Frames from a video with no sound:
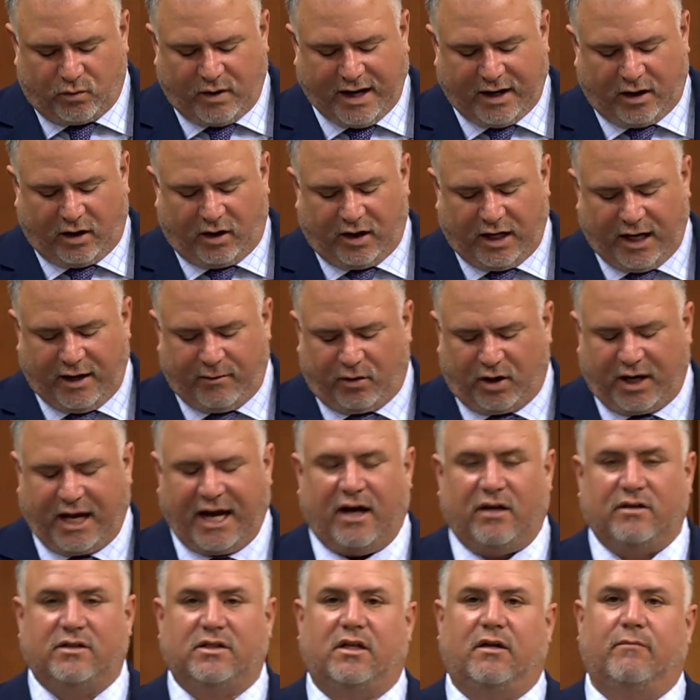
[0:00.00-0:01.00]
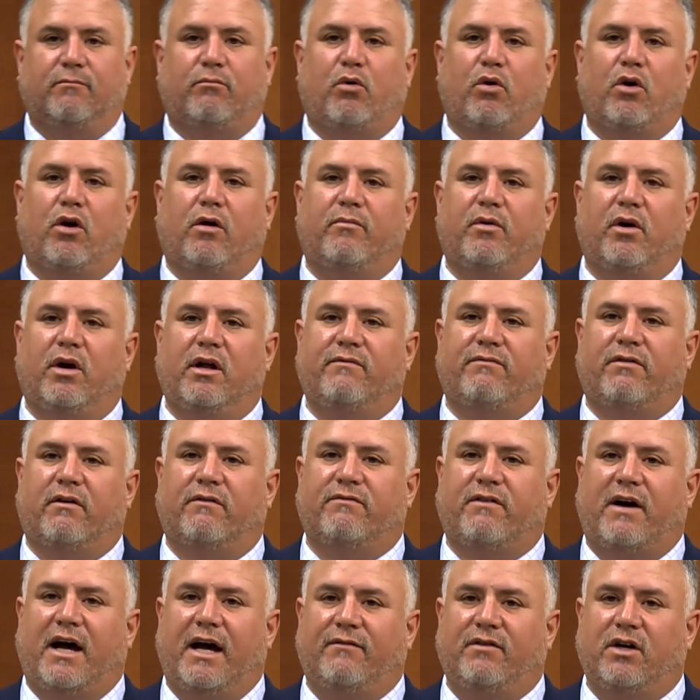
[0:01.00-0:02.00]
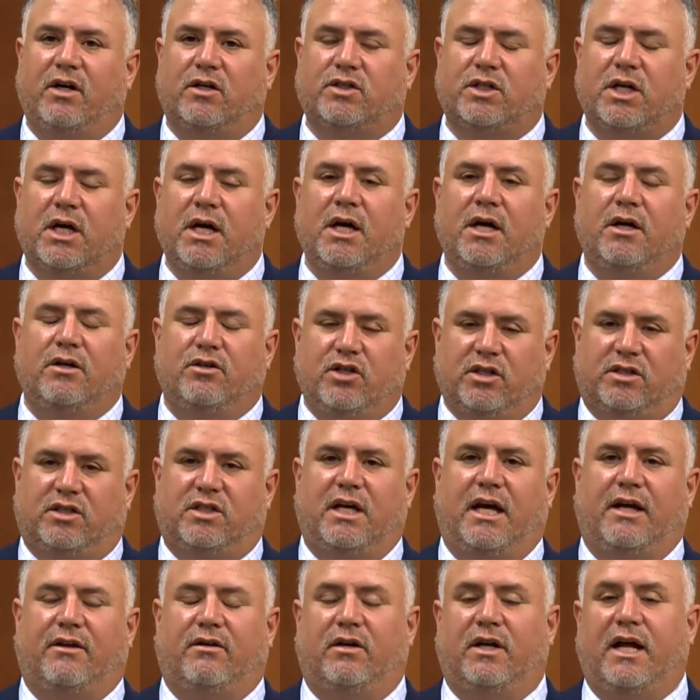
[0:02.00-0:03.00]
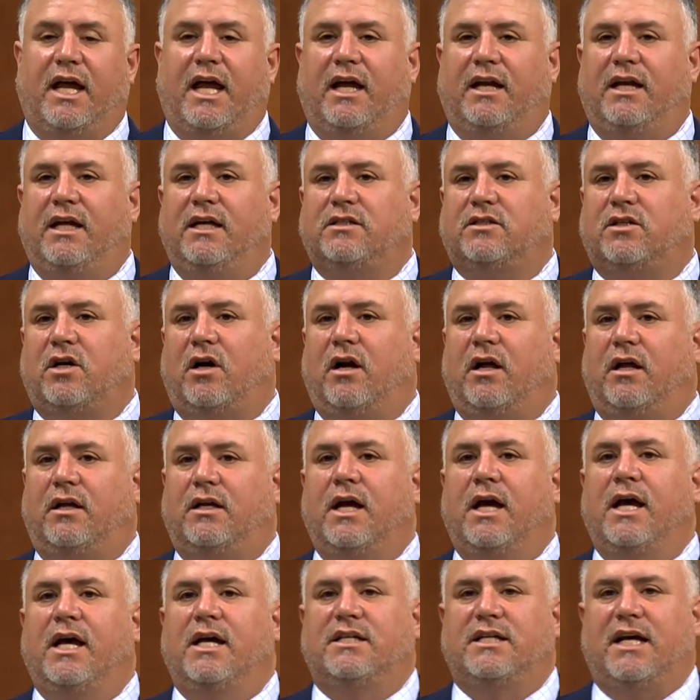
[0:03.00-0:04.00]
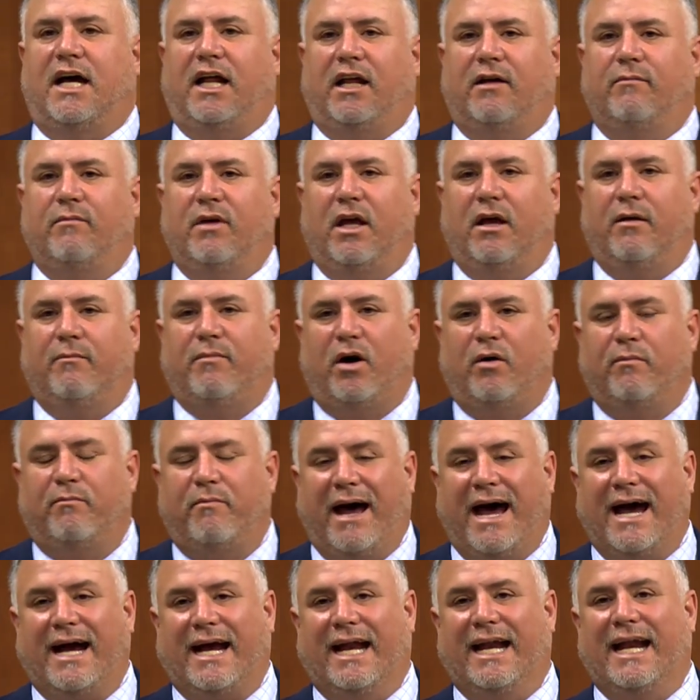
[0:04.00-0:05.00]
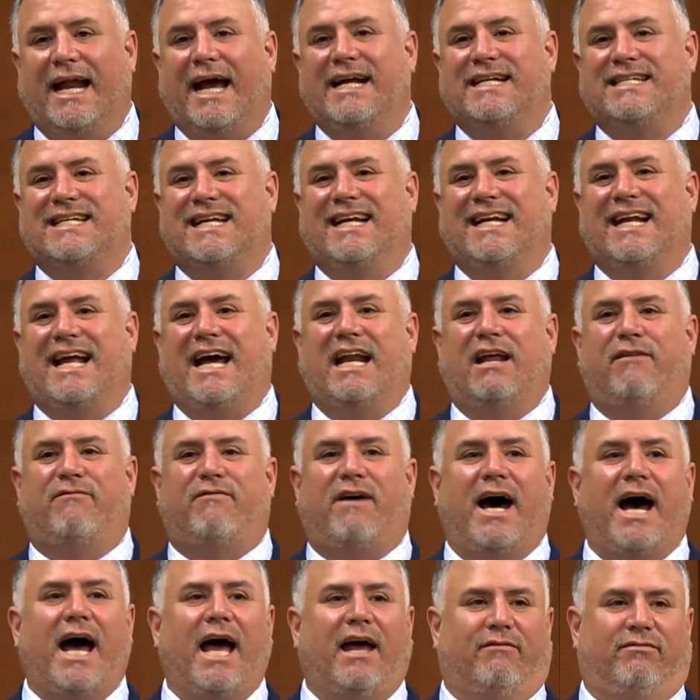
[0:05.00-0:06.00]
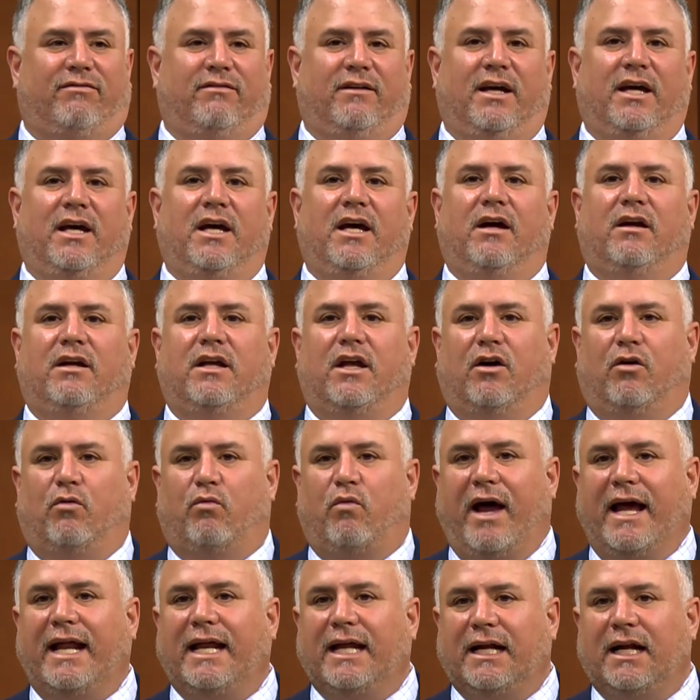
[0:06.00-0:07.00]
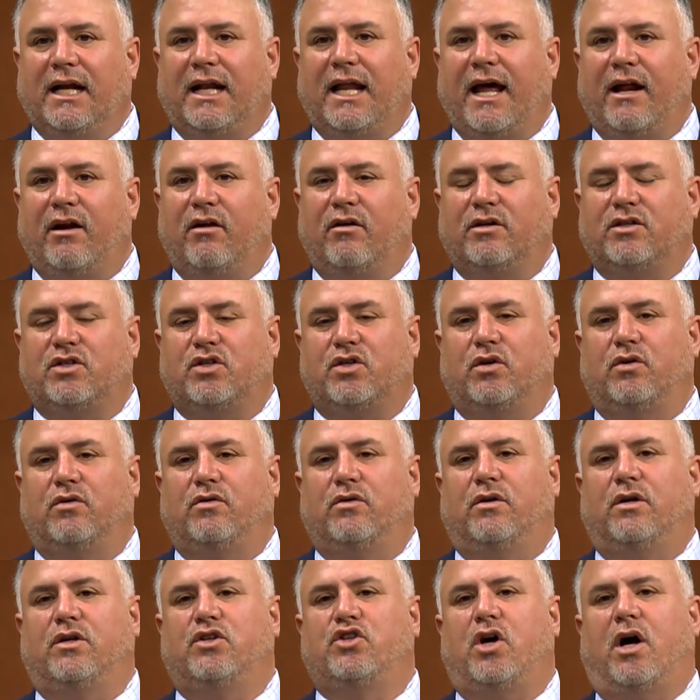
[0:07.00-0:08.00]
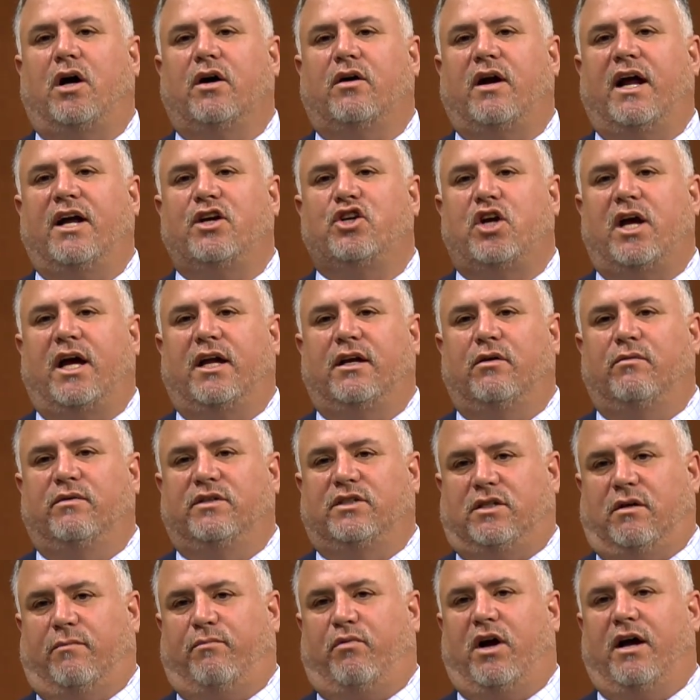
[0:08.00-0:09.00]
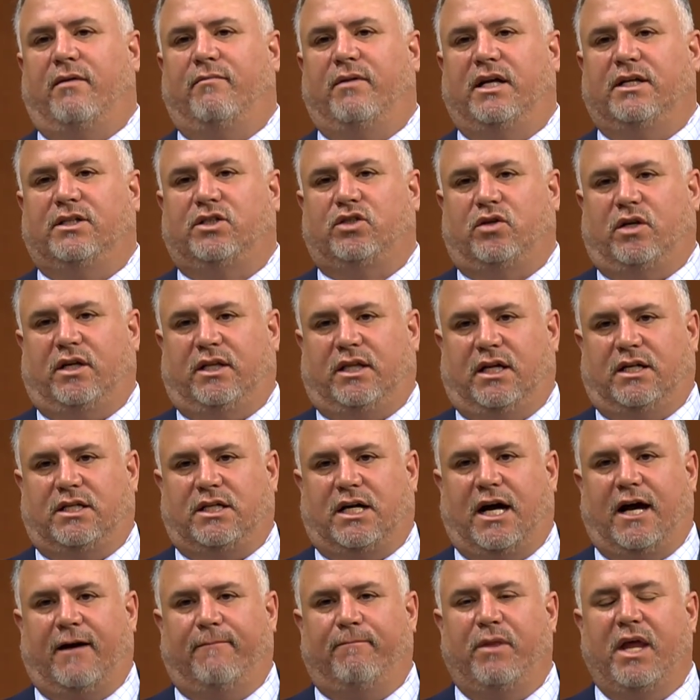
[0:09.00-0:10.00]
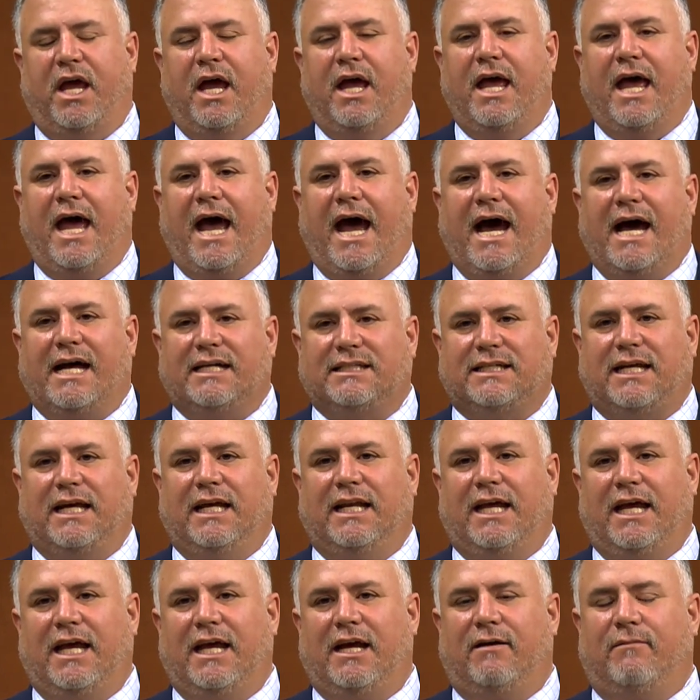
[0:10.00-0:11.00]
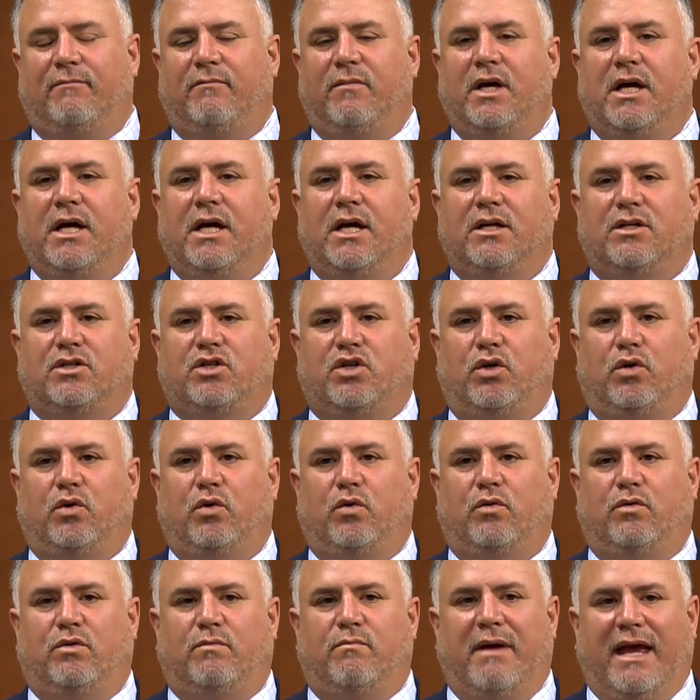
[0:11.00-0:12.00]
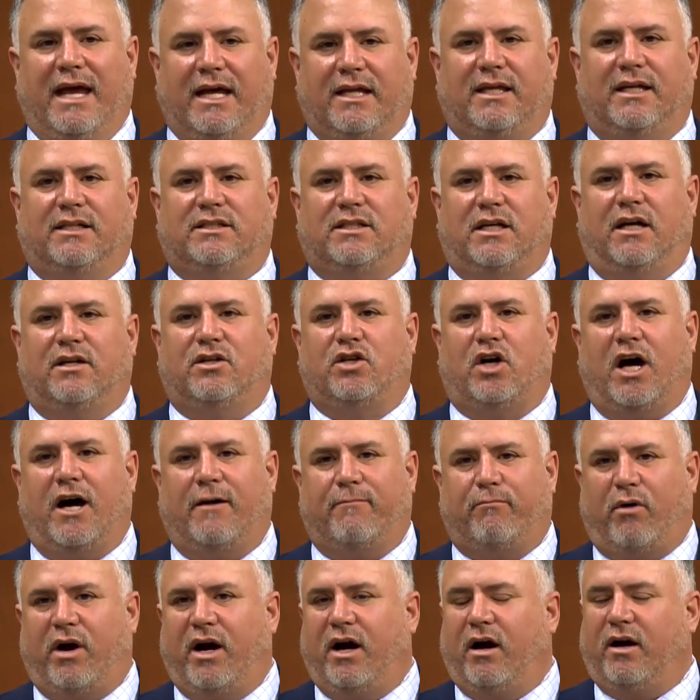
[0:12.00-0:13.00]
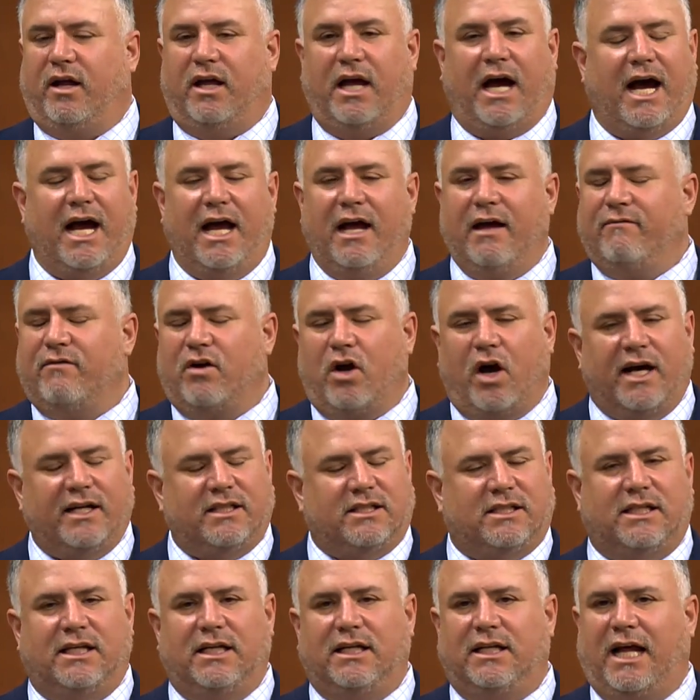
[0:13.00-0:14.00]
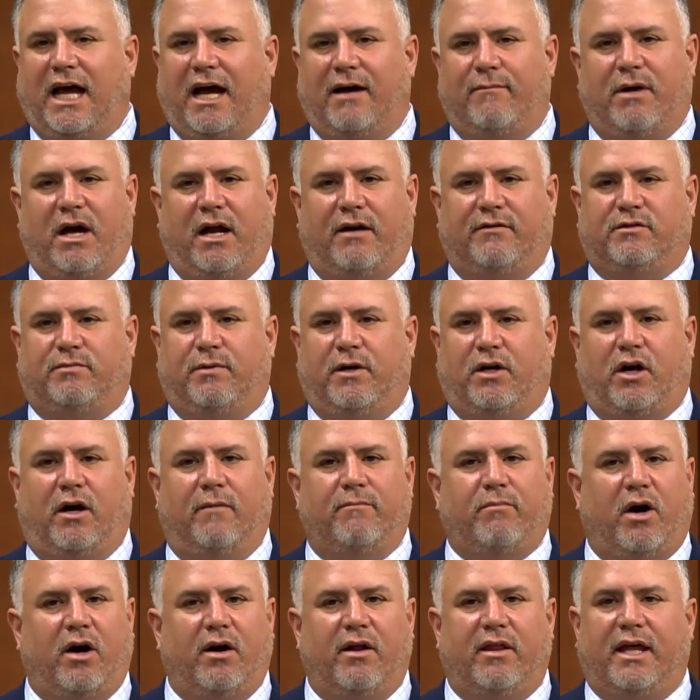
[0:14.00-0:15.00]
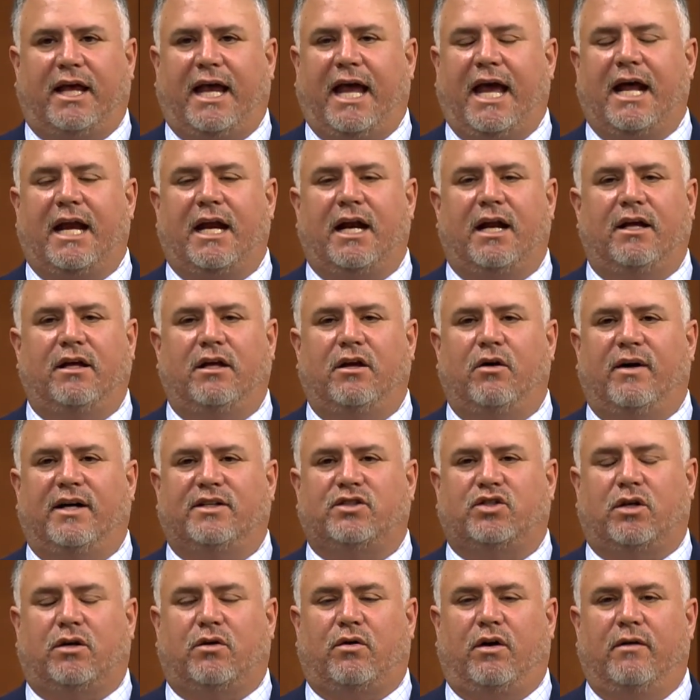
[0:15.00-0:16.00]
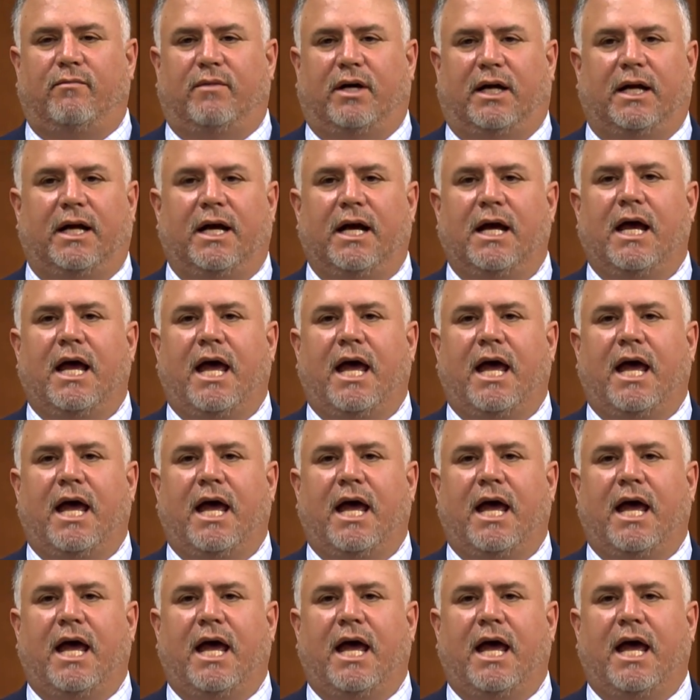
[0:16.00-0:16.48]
ran our Labour Council in Port Alberni for 5 years just the other day. And he started telling me about back in 1995, you know, writing a letter to Jean Chrétien, who was the Prime Minister at the time, asking him to make this a top priority. I have not seen that, Madam Speaker. I'm part of the Canada-US agreement.